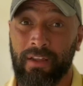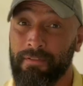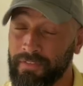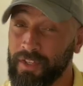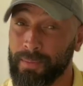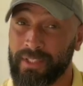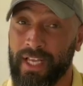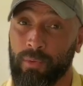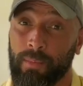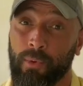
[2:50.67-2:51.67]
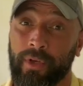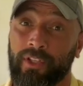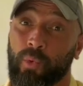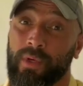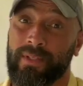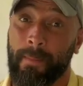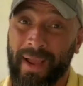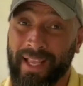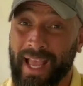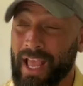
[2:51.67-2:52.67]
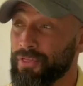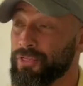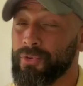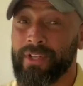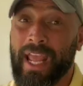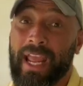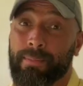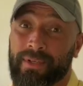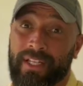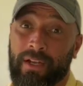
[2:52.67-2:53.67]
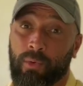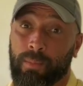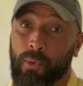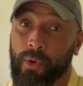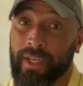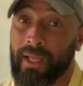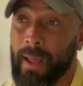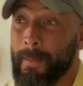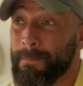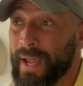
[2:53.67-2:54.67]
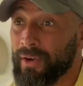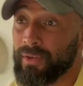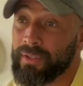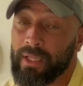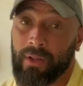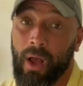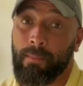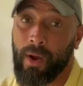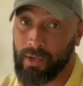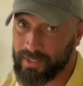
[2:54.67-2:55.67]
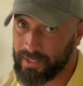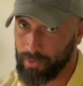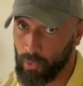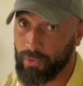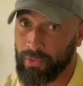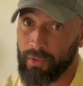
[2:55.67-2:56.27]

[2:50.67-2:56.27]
50% were pointing towards Mecca, and 38% were pointing parallel amongst both.